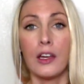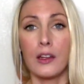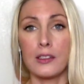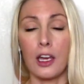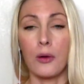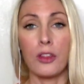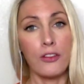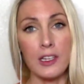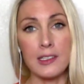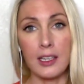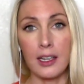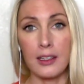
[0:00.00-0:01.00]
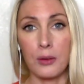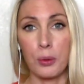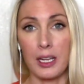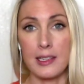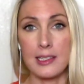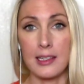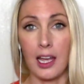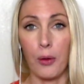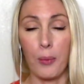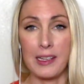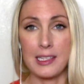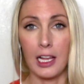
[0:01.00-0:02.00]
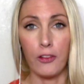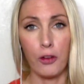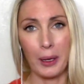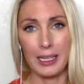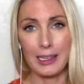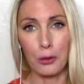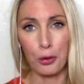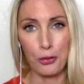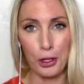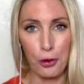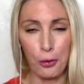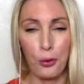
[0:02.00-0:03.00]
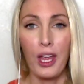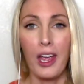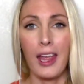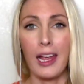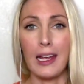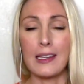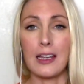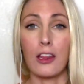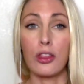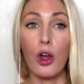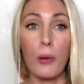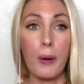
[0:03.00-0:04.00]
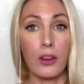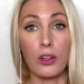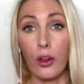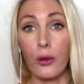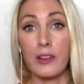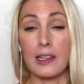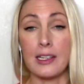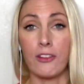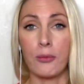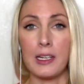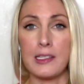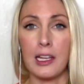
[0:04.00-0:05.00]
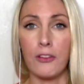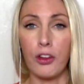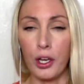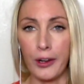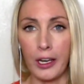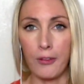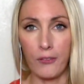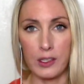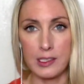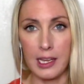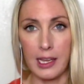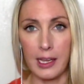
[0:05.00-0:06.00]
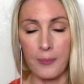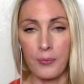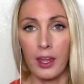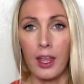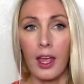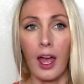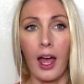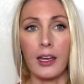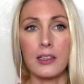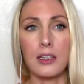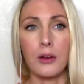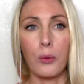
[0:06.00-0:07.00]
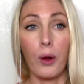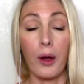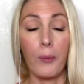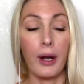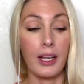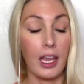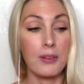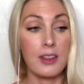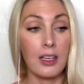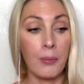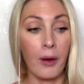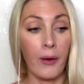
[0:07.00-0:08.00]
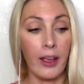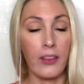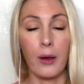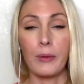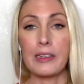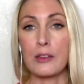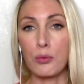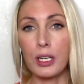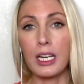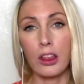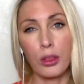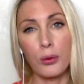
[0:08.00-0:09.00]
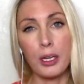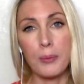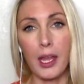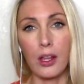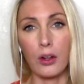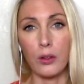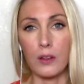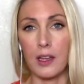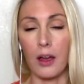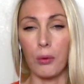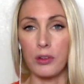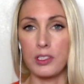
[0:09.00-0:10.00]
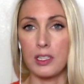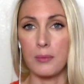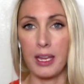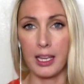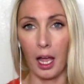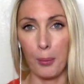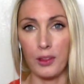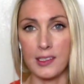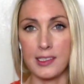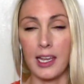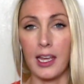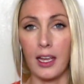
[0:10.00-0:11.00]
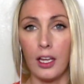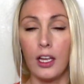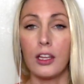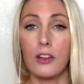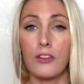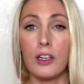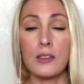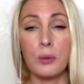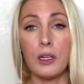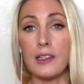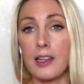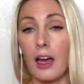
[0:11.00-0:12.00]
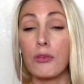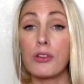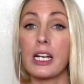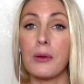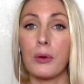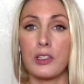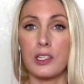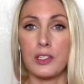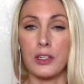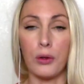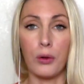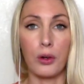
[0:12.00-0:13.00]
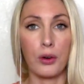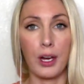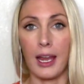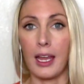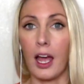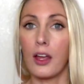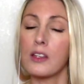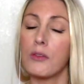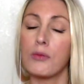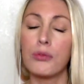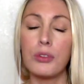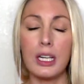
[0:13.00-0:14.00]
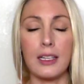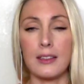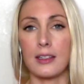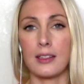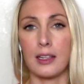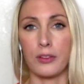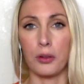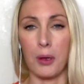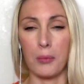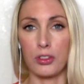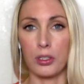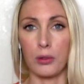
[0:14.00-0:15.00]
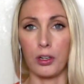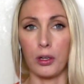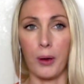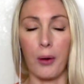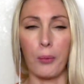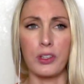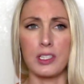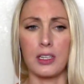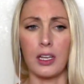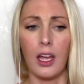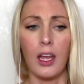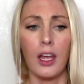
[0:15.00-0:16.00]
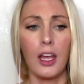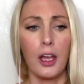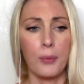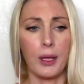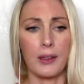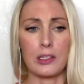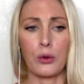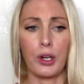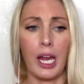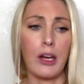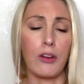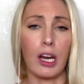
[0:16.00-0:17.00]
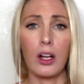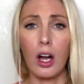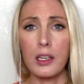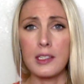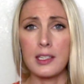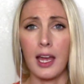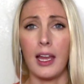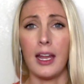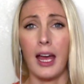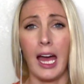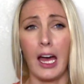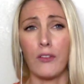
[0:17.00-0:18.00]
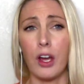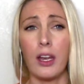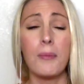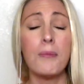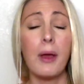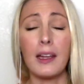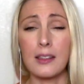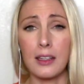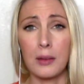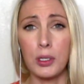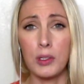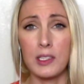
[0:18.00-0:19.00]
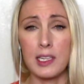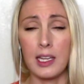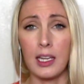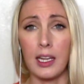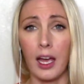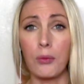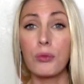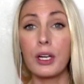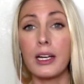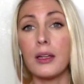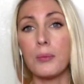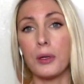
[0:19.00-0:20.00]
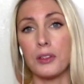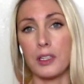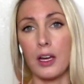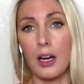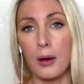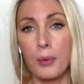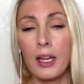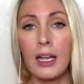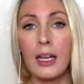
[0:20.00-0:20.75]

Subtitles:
So the first thing I did when I sat down with myself in my little review is I thought about the goals I set for myself earlier on this year. And when I came to think about it, there were really three main goals that I wanted to make happen this year. The first was I really wanted to create a really successful membership group. I wanted to be able to create great content, have an amazing community and really build it up.